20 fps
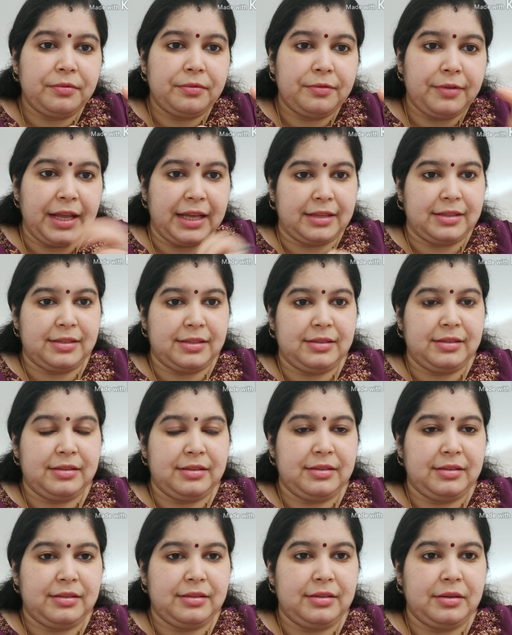flux
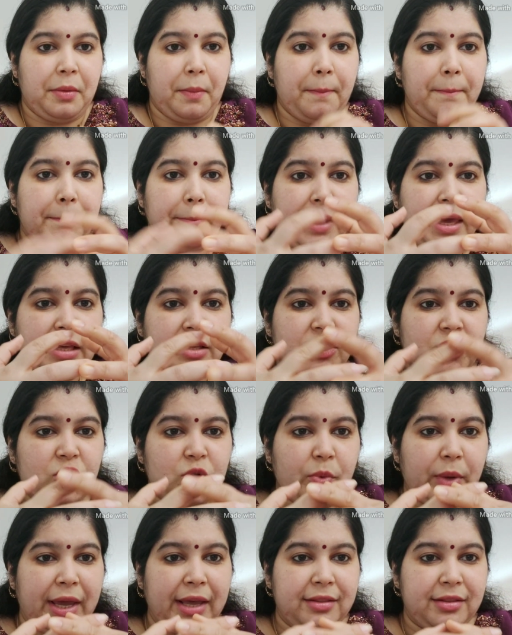mix
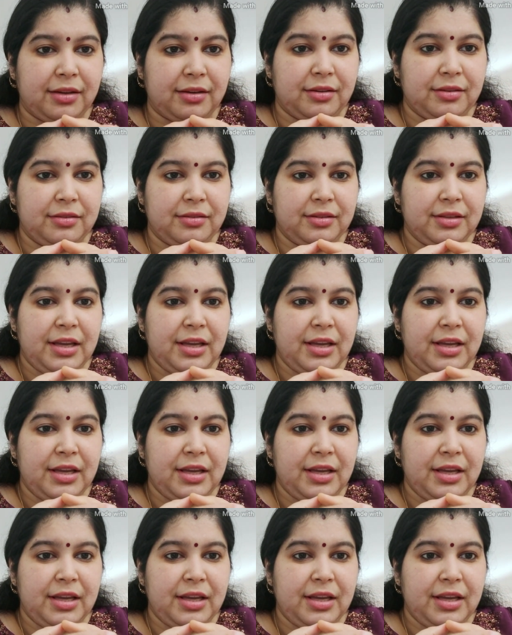together